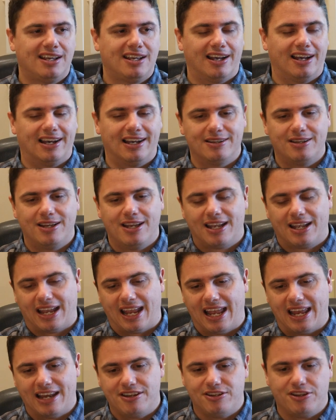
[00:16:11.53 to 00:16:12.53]
Uh,
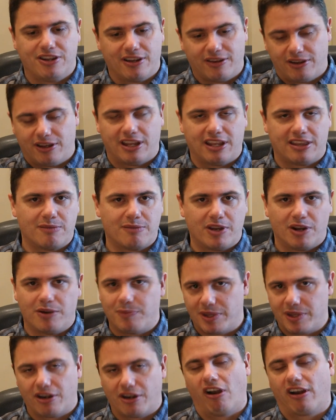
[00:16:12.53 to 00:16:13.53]
and you can get them there,
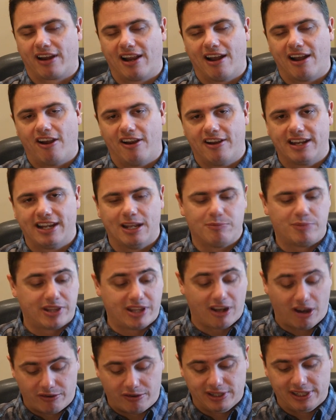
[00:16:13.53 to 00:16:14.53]
but they are kind of hard to get, but
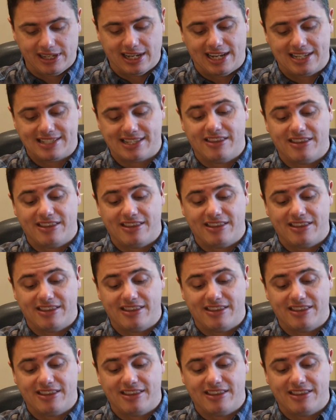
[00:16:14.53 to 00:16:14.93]
they are really nice.